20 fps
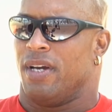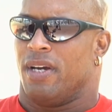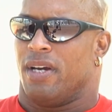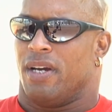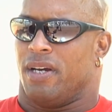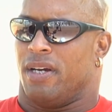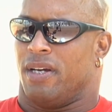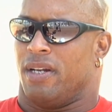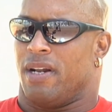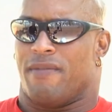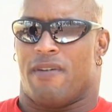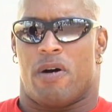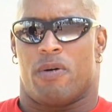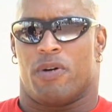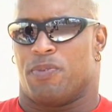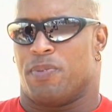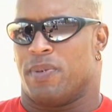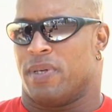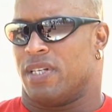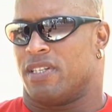and I've
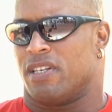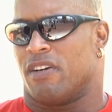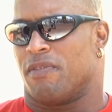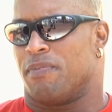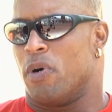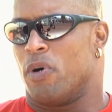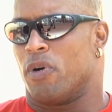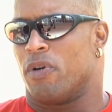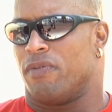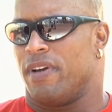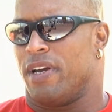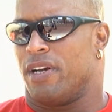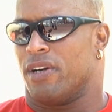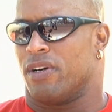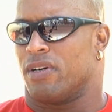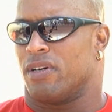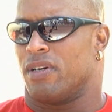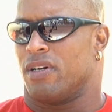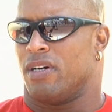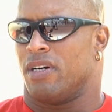always been a
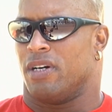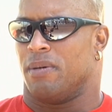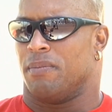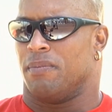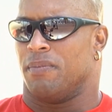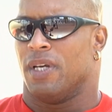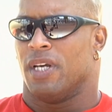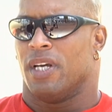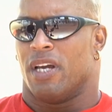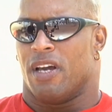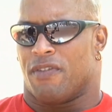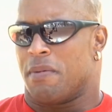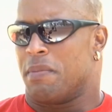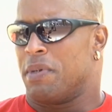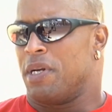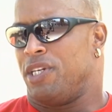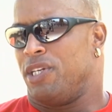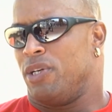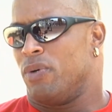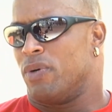self-motivator. If I'm going
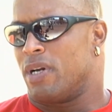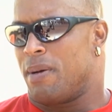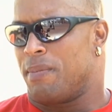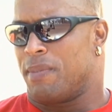to do it,